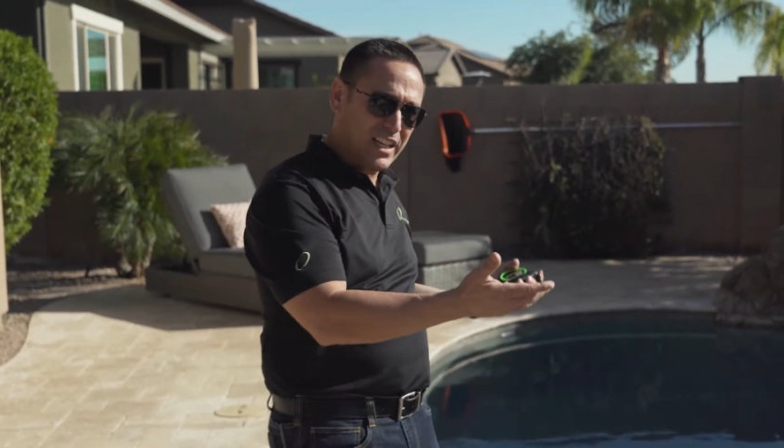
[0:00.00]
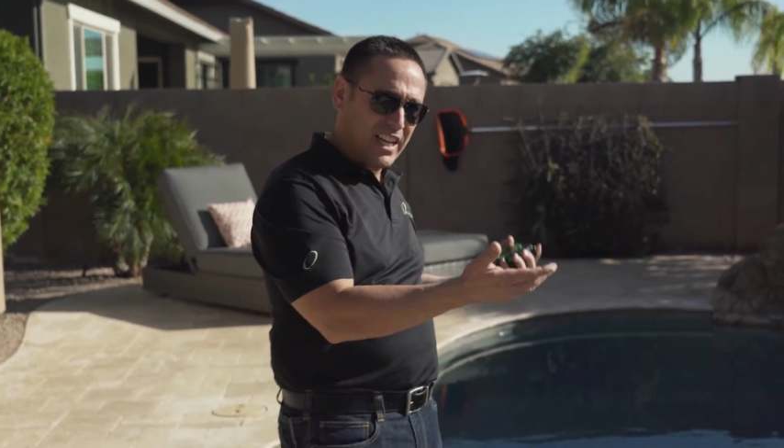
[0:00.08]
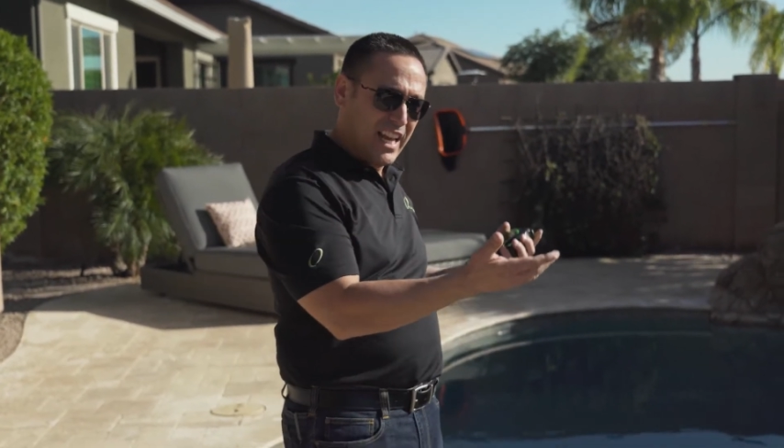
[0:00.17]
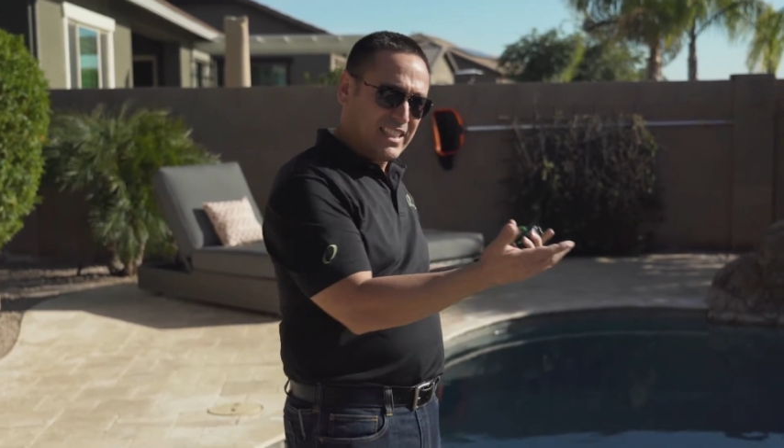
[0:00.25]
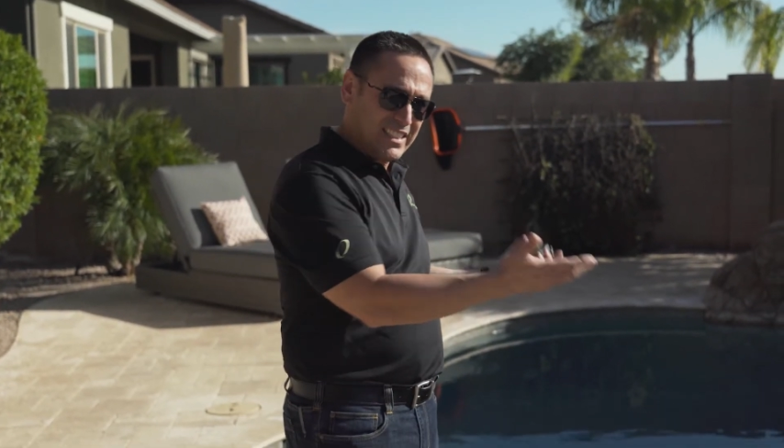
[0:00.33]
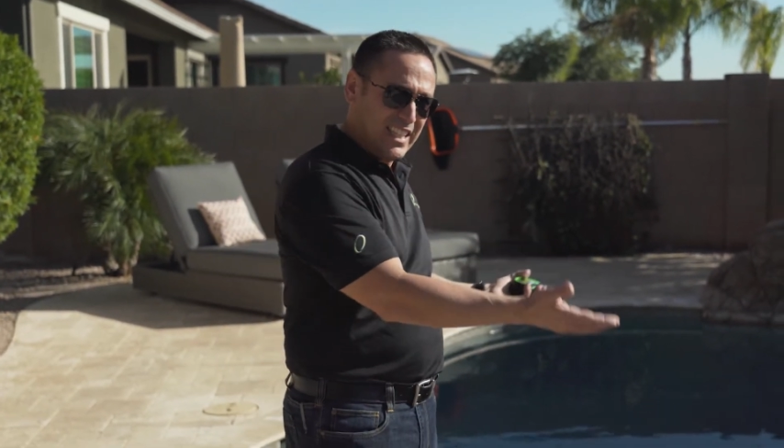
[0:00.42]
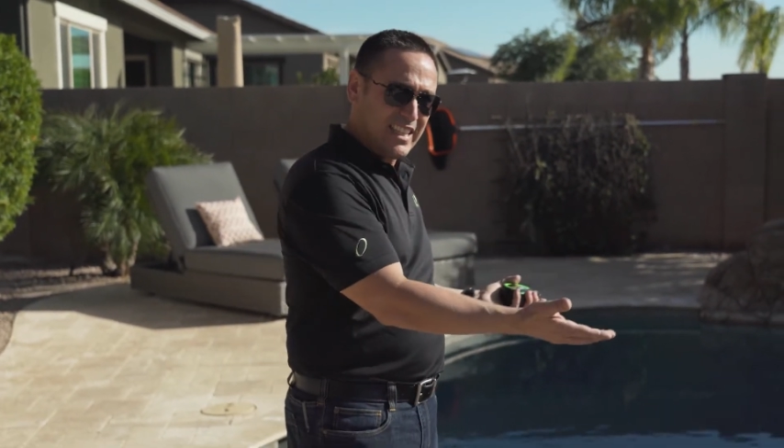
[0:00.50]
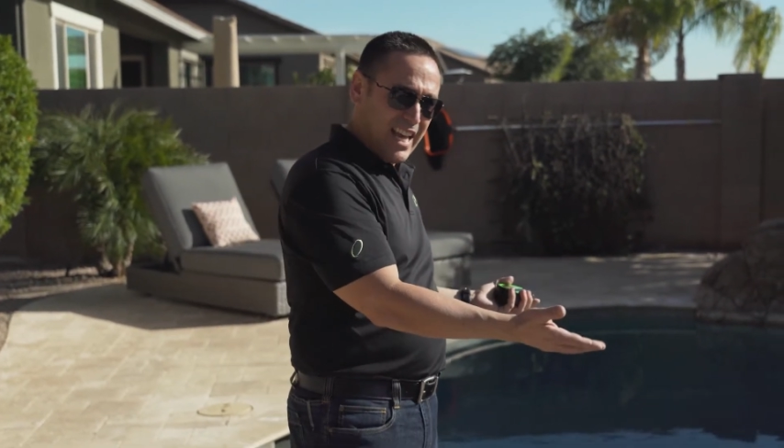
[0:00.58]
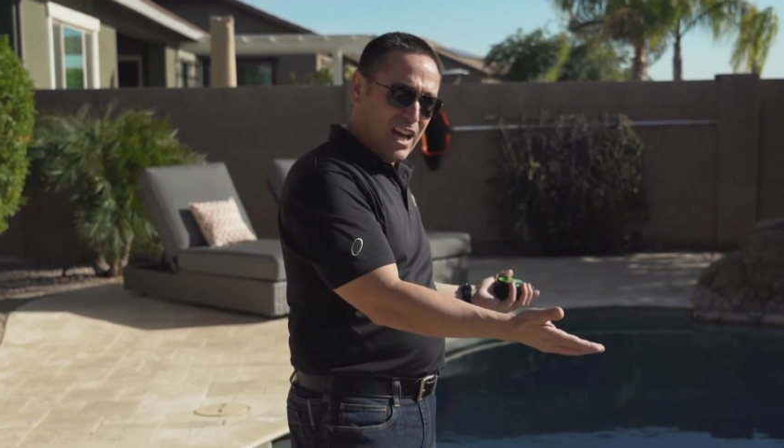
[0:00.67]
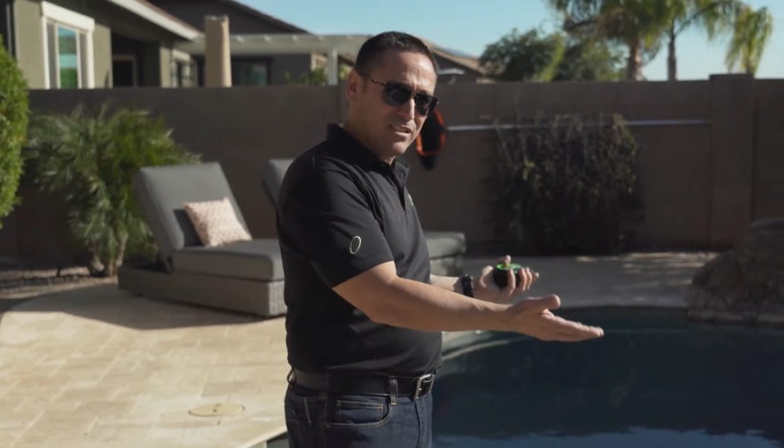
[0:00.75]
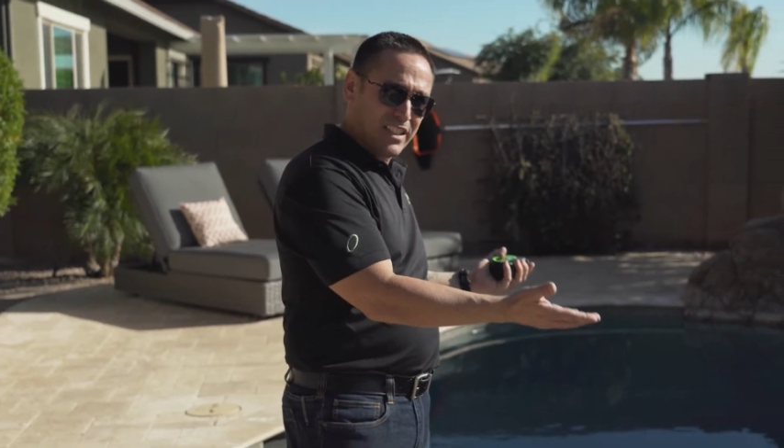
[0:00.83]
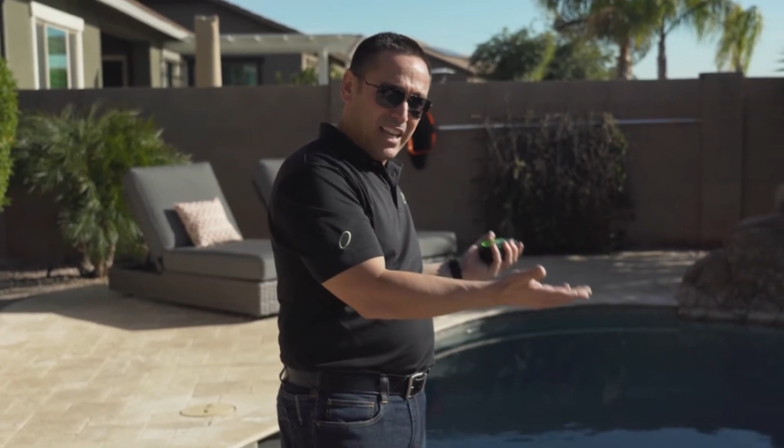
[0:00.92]
an
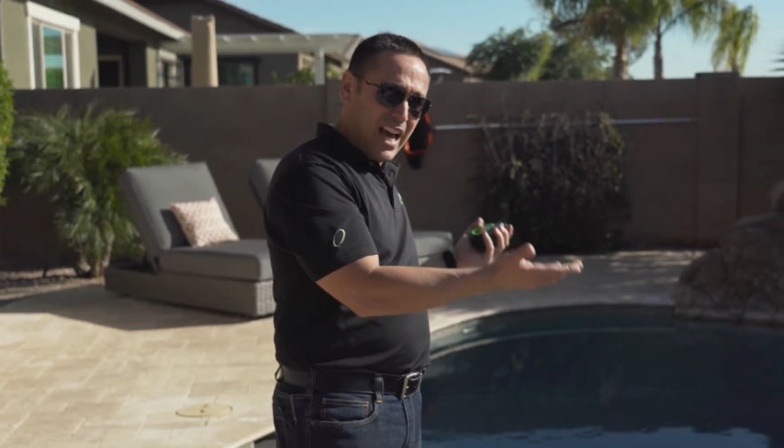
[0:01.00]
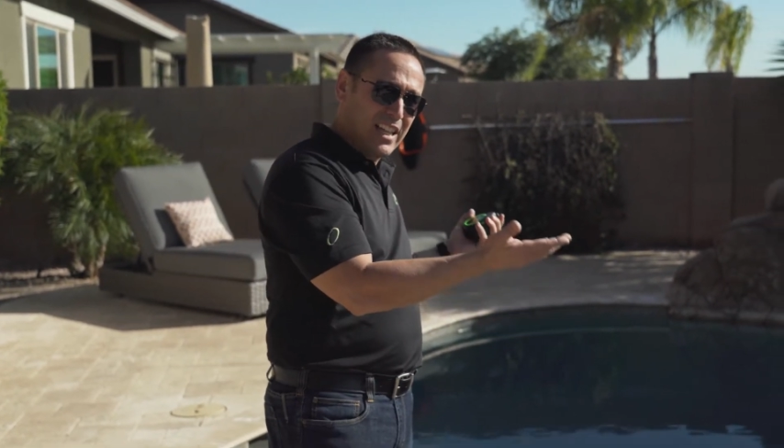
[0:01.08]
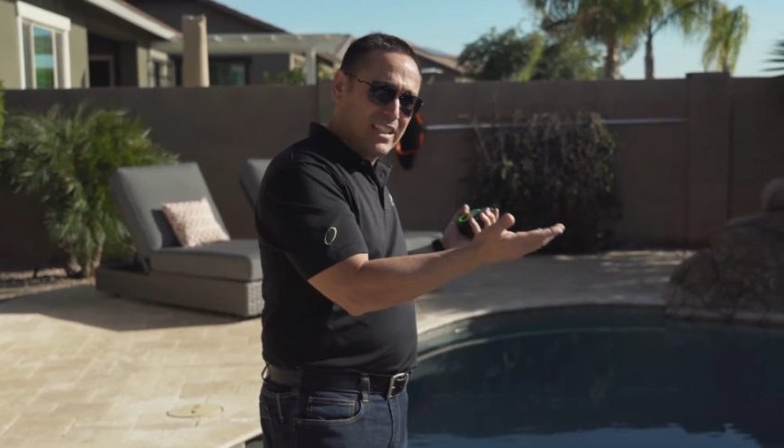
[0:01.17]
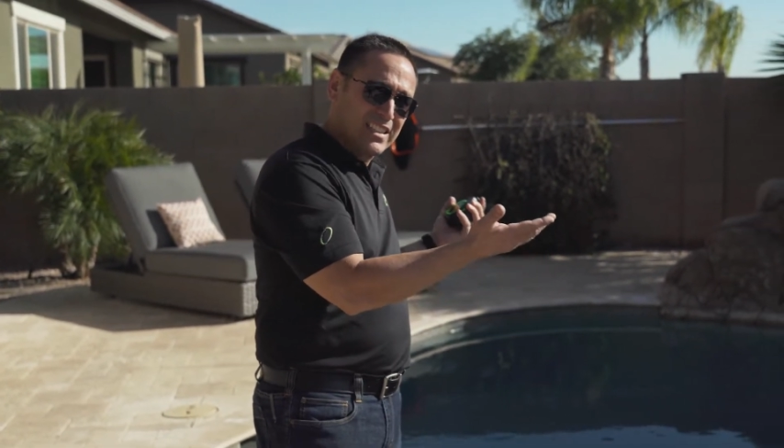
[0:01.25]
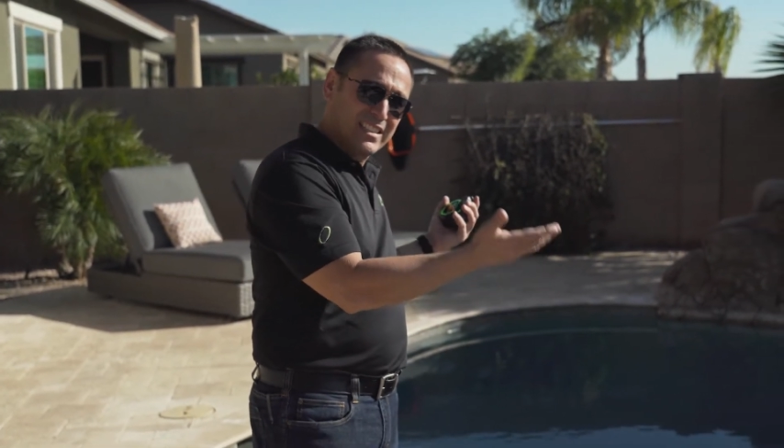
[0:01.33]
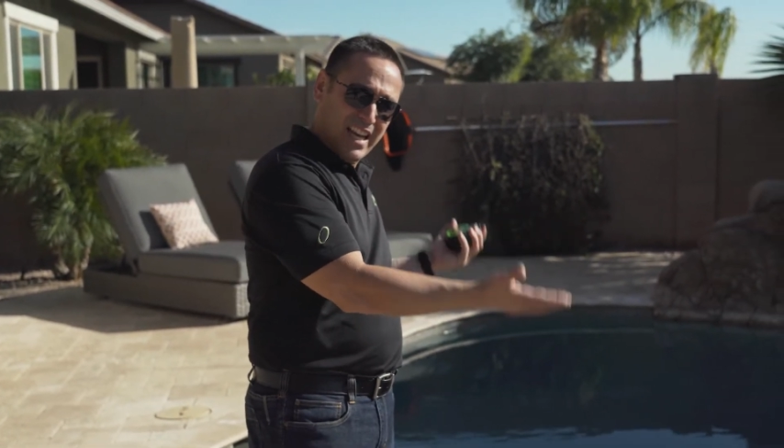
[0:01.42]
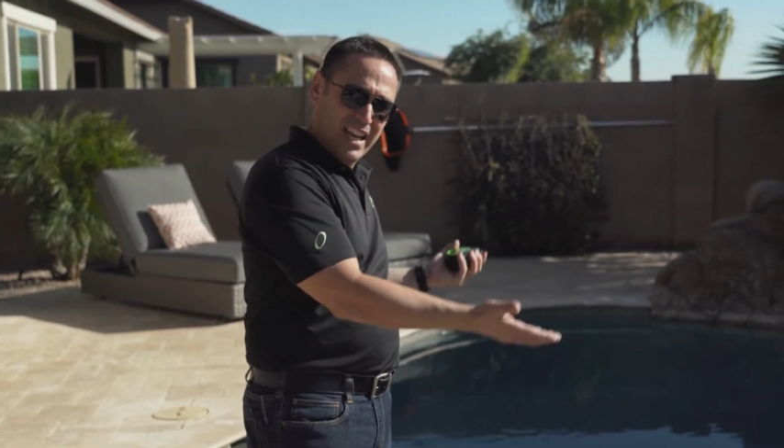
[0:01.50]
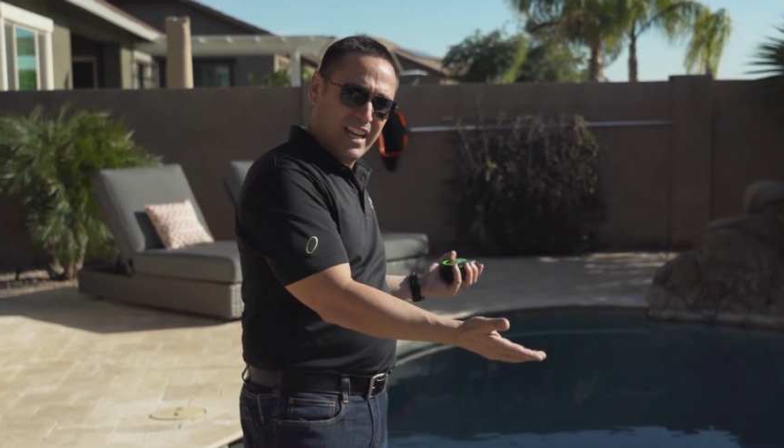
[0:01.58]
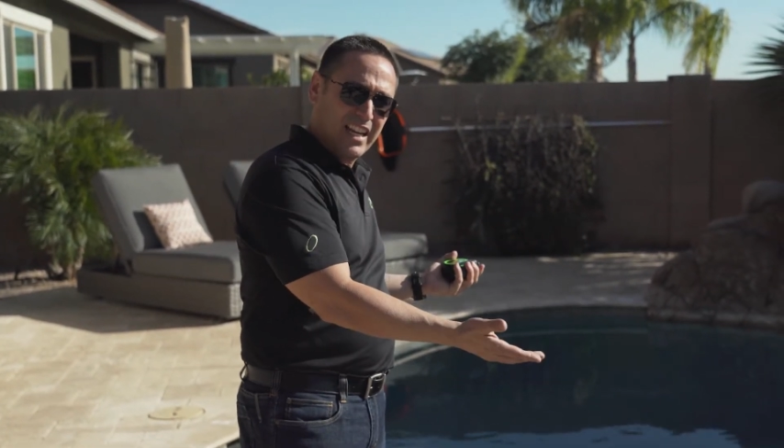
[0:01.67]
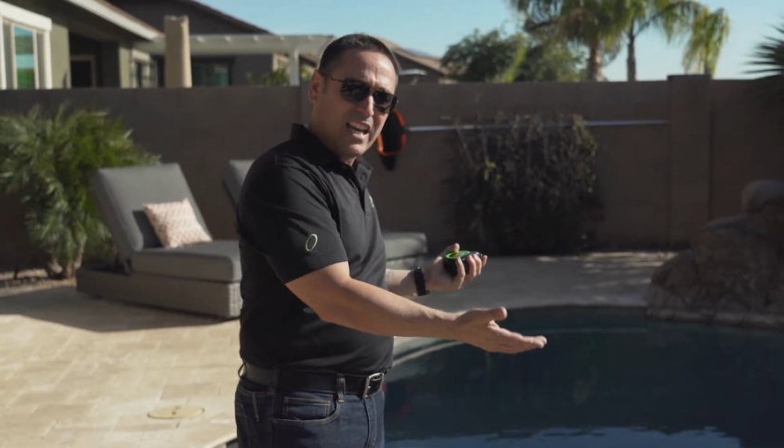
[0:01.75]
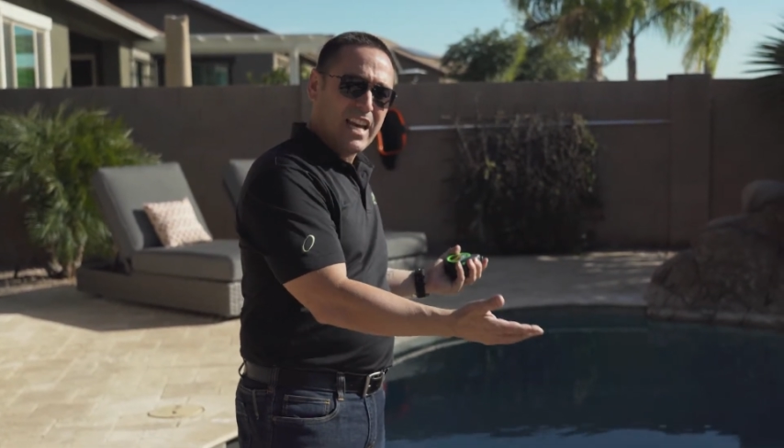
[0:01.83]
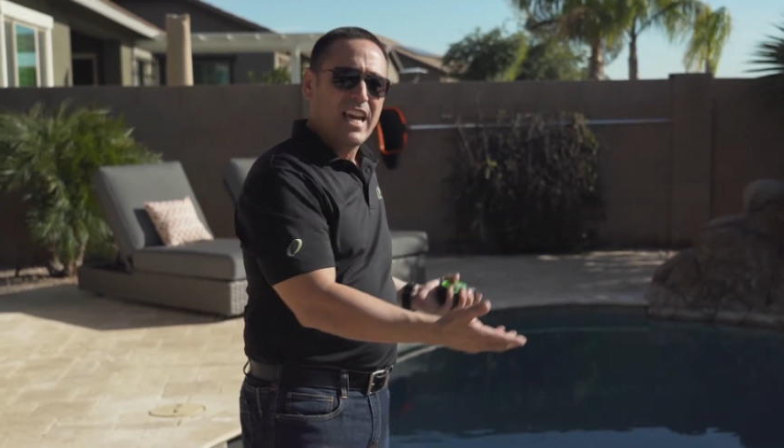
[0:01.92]
18,000 gallon setting,